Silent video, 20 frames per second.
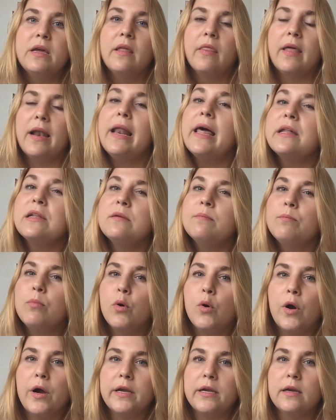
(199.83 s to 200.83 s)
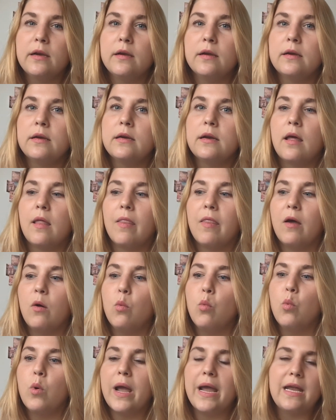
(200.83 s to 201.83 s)
the less important the
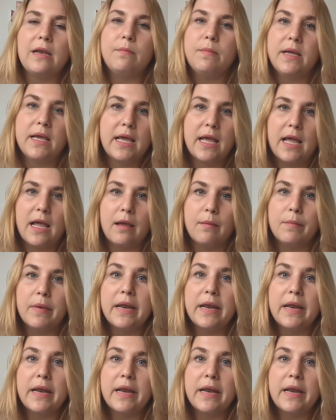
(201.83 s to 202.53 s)
weight became.